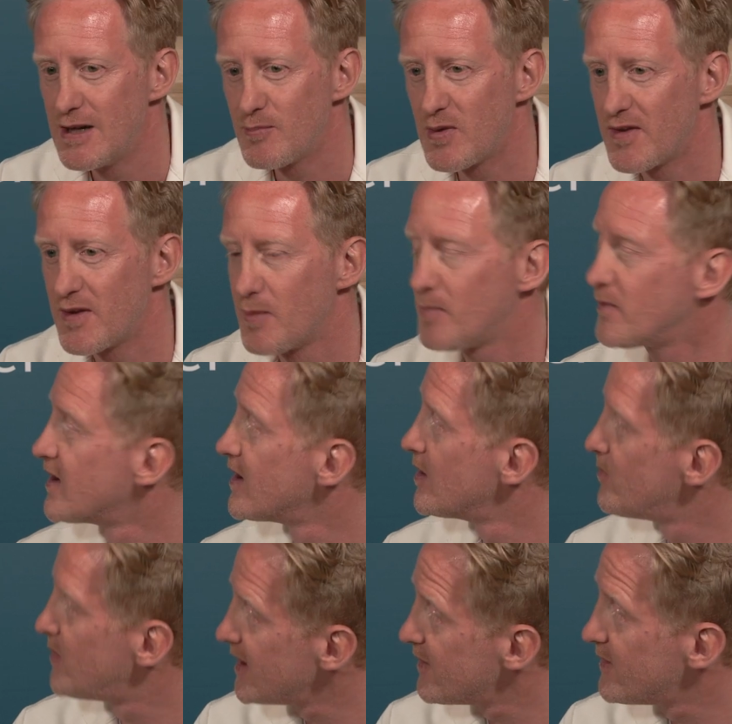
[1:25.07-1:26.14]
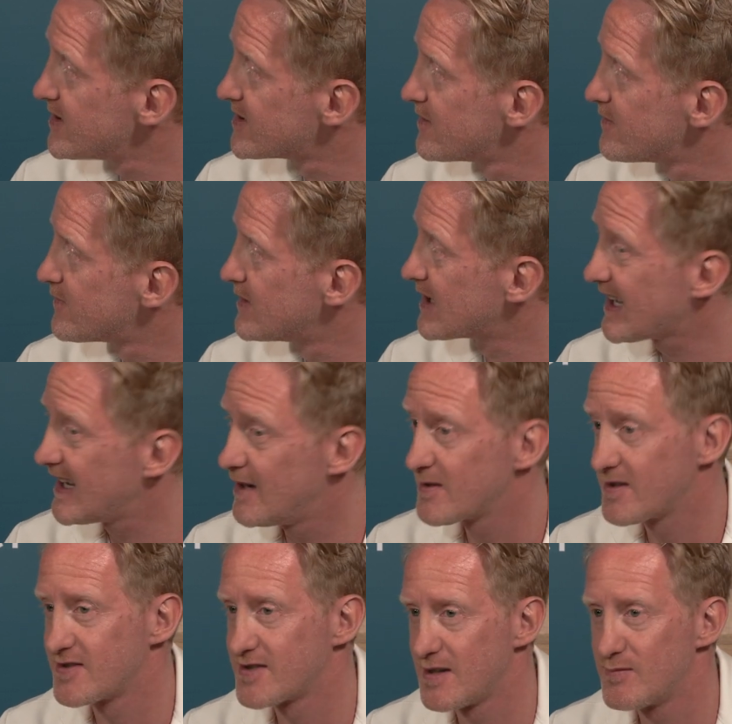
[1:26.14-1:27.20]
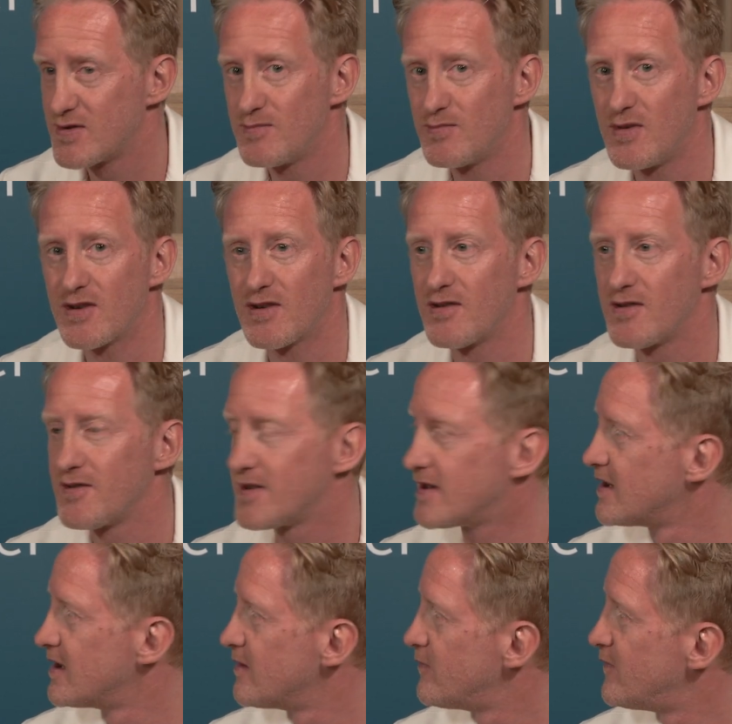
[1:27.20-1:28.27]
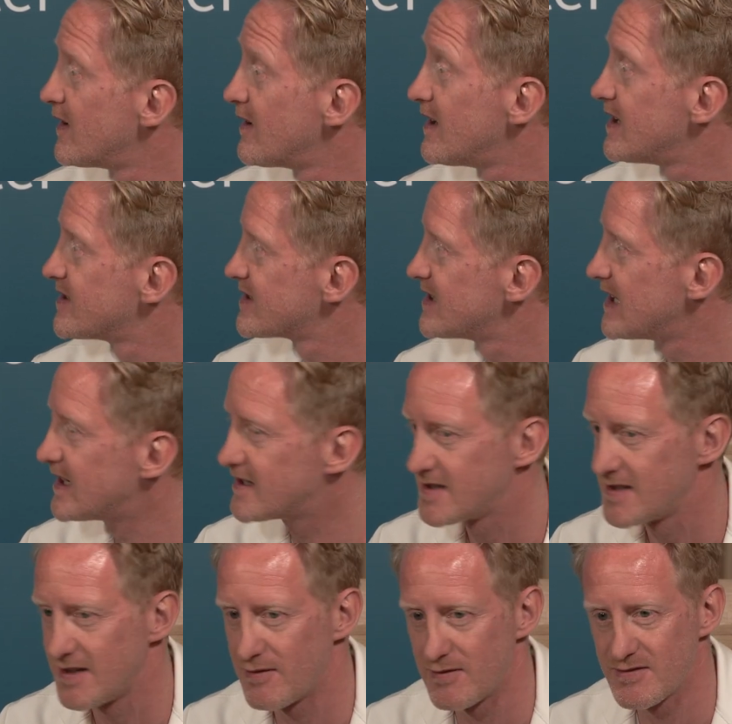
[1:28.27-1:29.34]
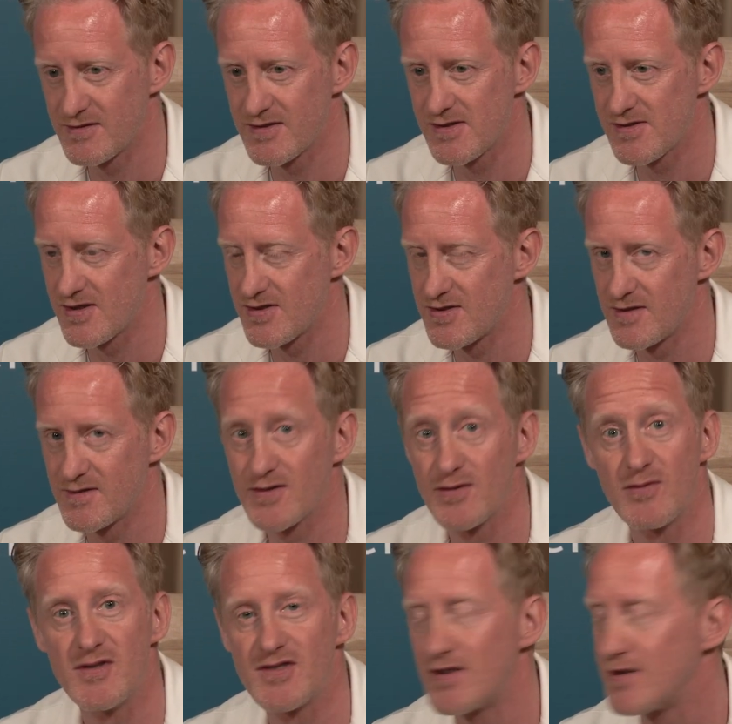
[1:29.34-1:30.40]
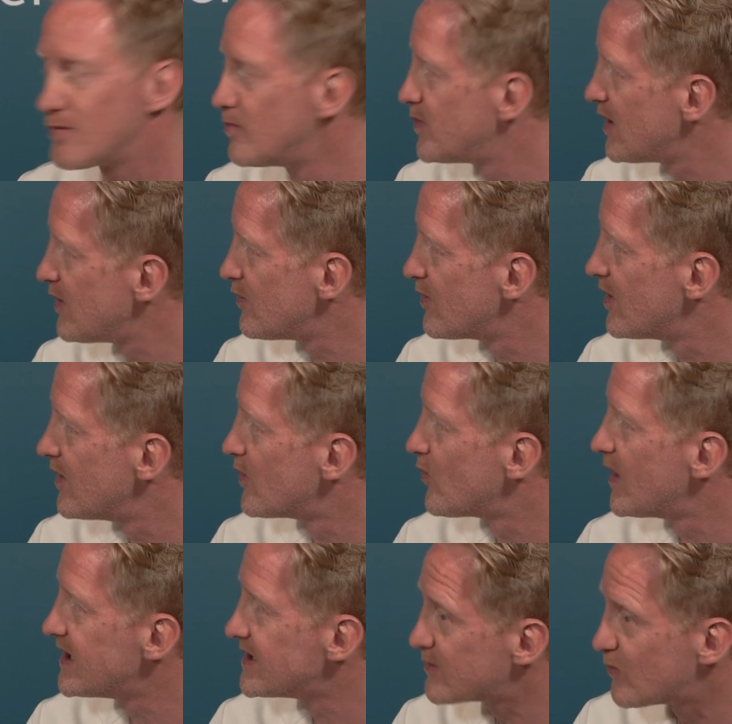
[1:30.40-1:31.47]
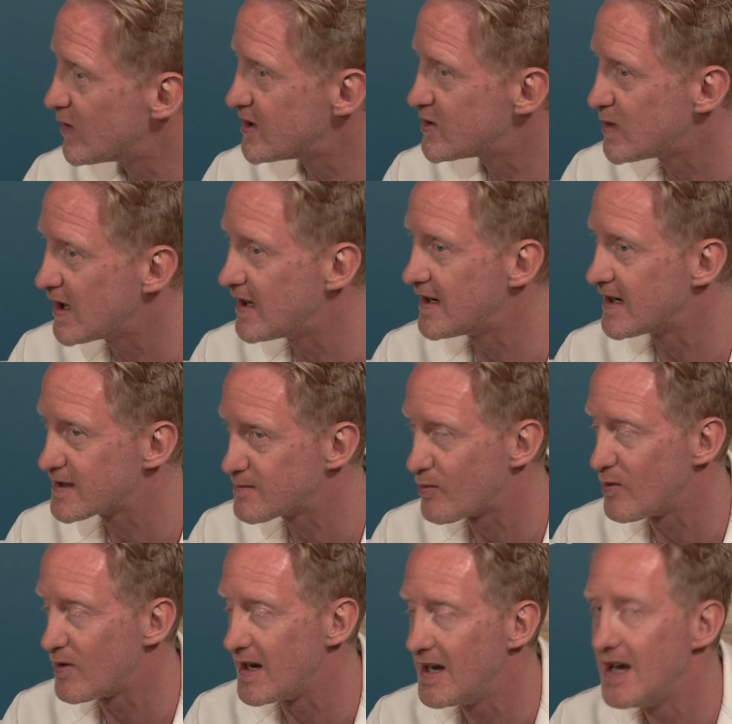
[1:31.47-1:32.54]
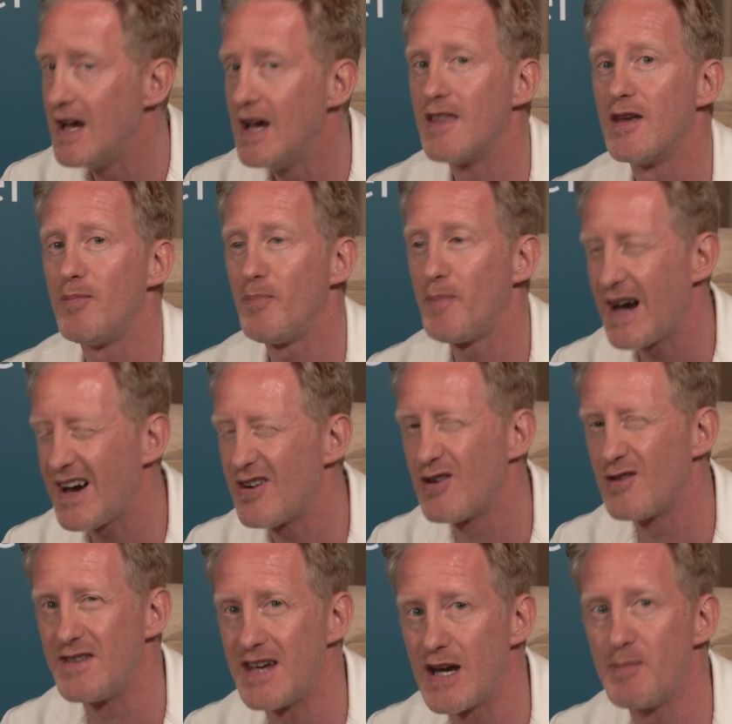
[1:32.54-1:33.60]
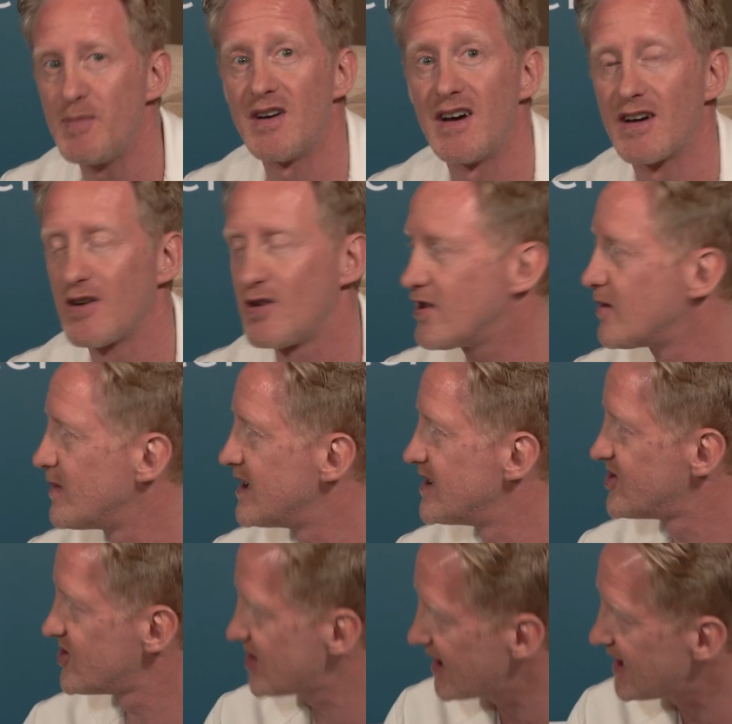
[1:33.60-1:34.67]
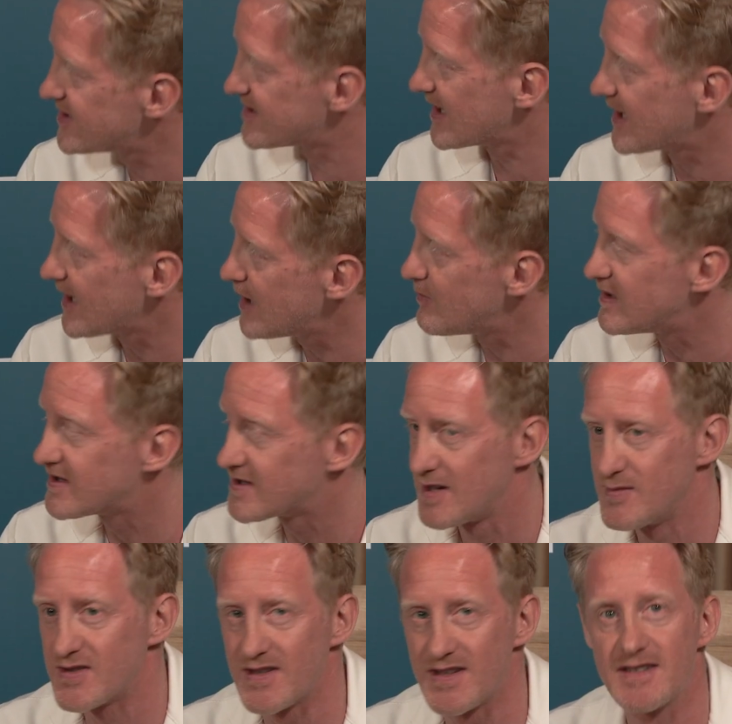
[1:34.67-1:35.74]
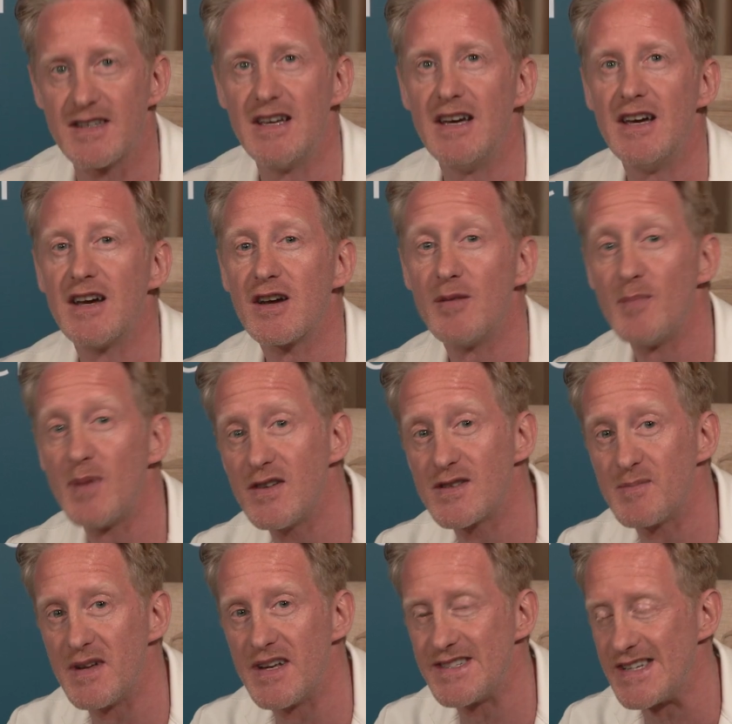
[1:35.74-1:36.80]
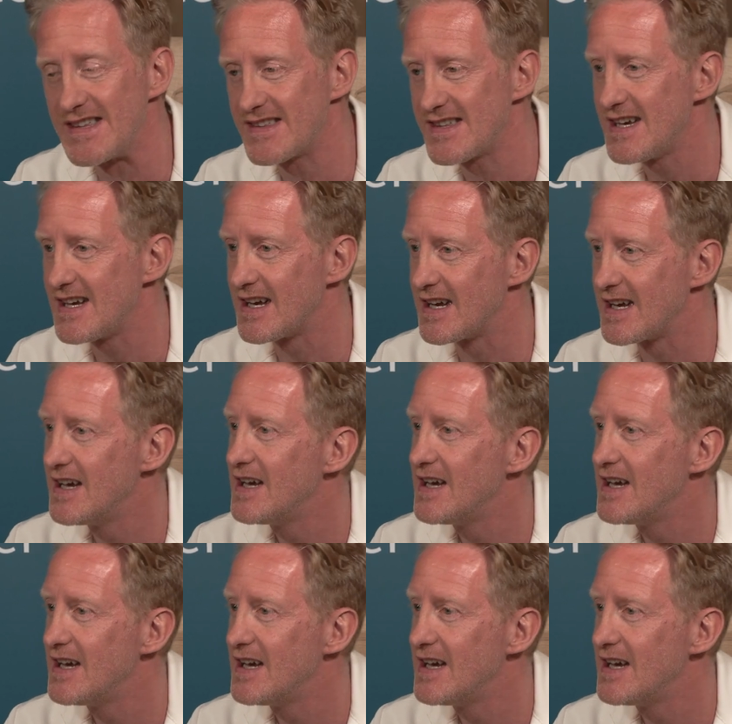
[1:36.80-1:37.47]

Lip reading: But the benefits of the cloud consumption model, the various things, such as storage and compute, and the ways in which we can exploit the power of the API economy has changed the game in terms of this composability thing,